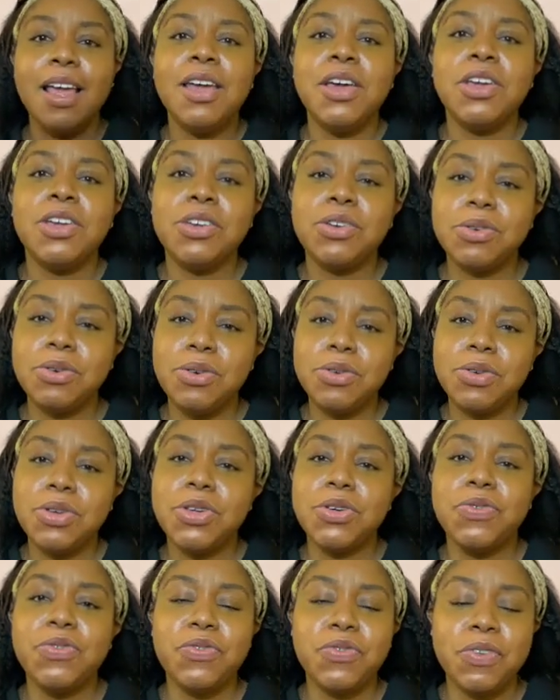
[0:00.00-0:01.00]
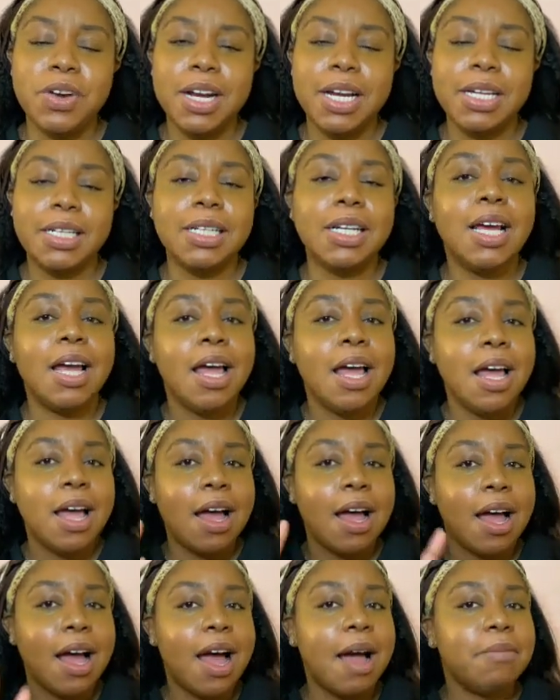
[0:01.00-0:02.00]
You do you, friend.
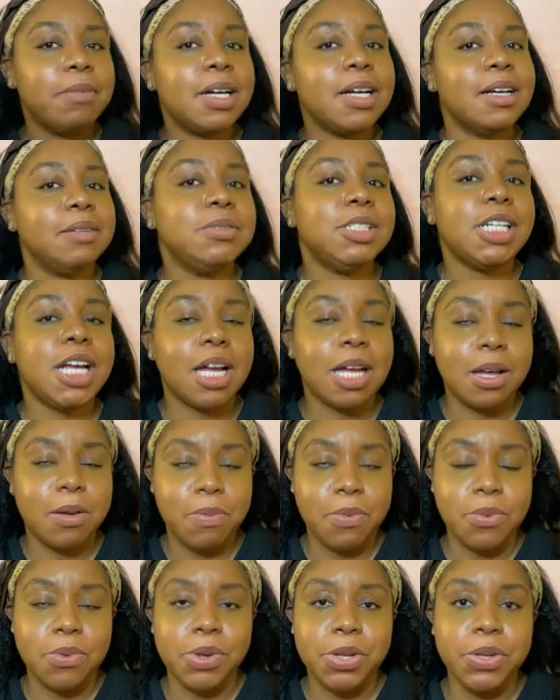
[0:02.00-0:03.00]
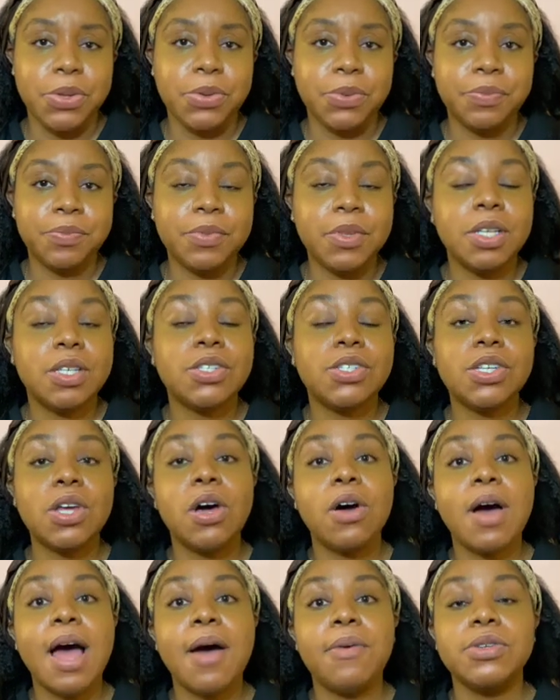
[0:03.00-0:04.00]
I'm gonna come check up on you." So
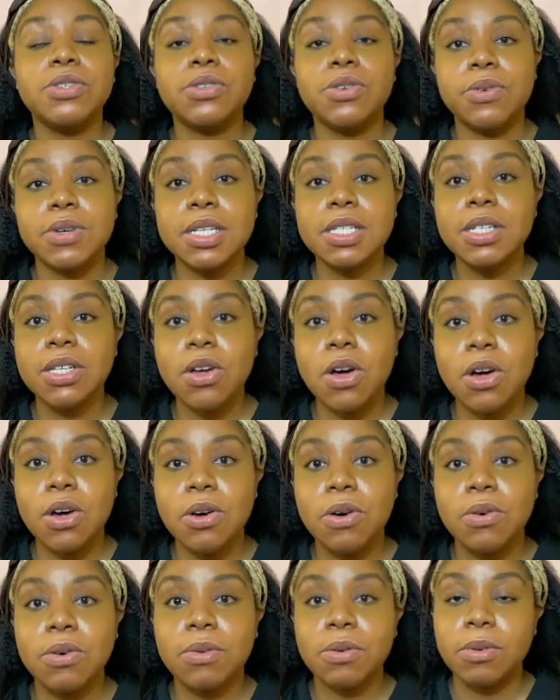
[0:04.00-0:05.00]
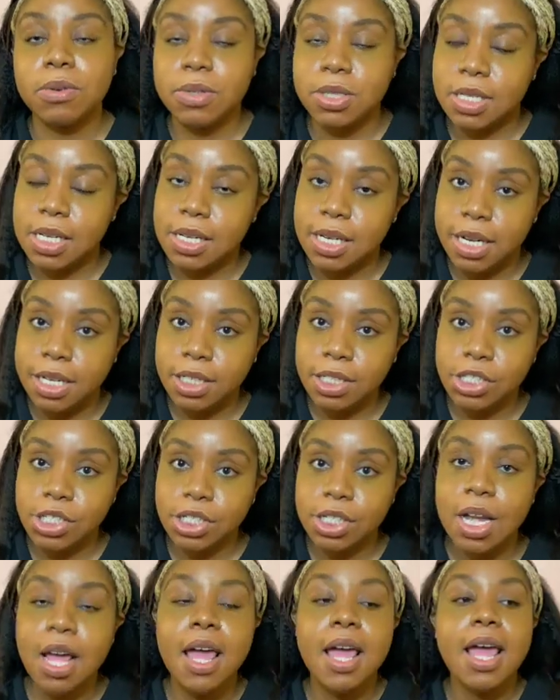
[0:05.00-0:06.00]
I was going to go to
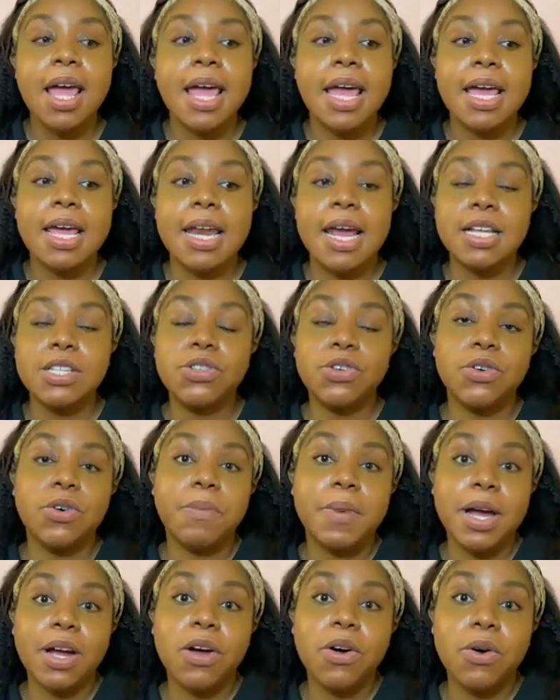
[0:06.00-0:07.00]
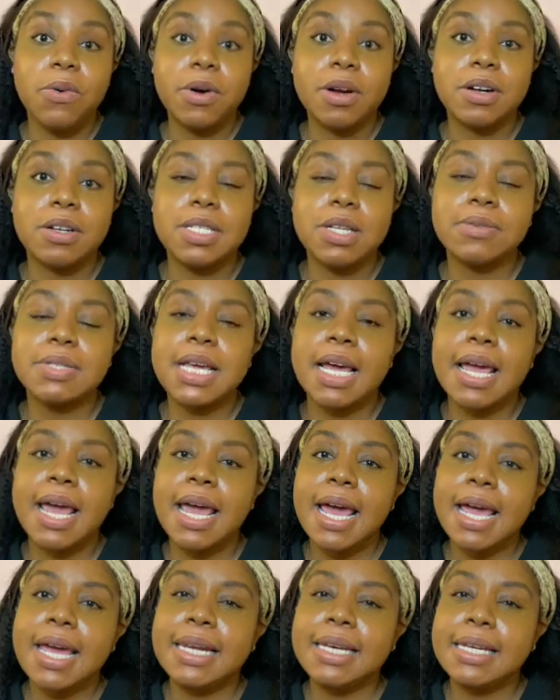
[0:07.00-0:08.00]
lunch and I told my coworkers, I was like,
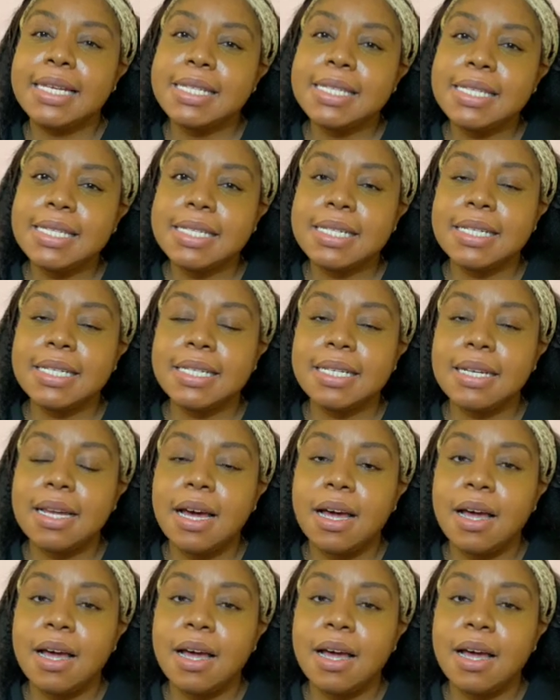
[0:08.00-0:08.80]
"Hey, listen,